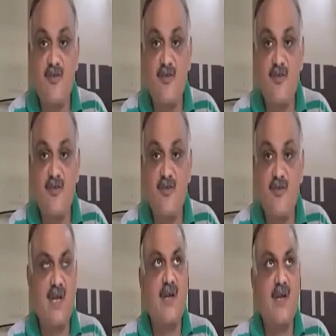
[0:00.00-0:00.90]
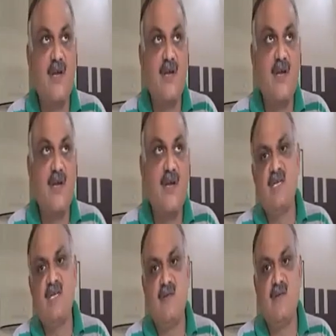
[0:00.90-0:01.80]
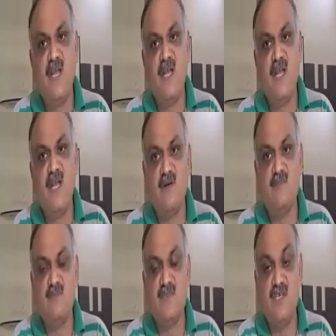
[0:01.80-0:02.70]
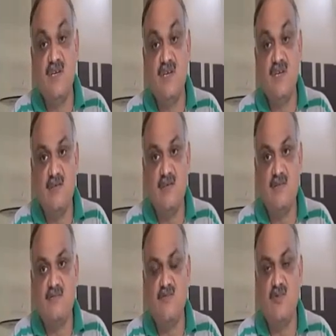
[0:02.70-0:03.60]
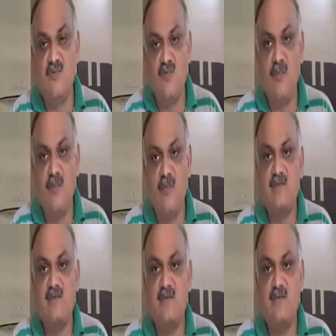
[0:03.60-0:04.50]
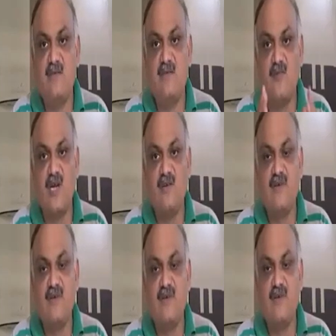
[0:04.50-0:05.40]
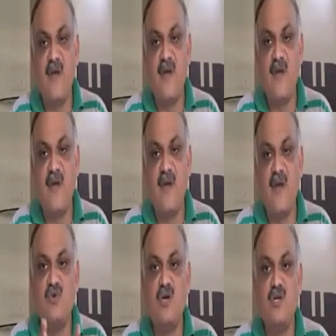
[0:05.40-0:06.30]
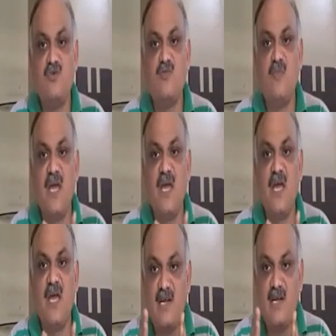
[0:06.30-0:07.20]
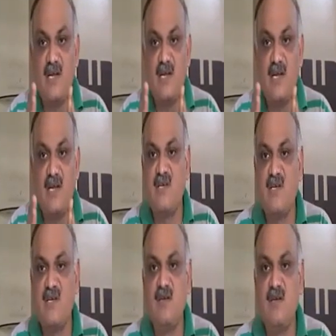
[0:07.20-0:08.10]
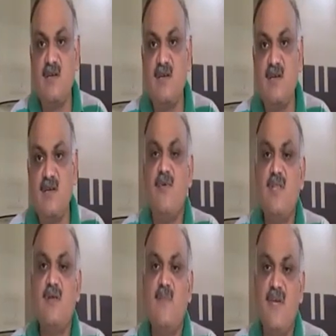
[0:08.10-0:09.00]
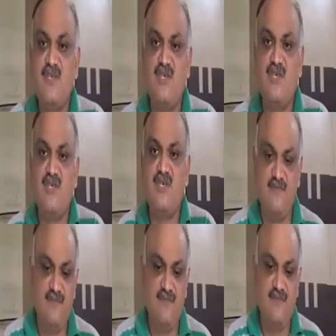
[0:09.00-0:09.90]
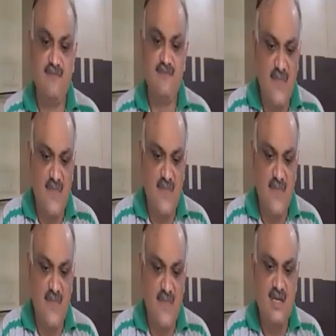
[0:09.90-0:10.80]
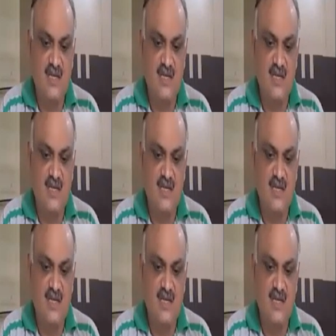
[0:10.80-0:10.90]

of fevers, you require simillimab generally, whatever the medicine is going to match 100% with the patient. But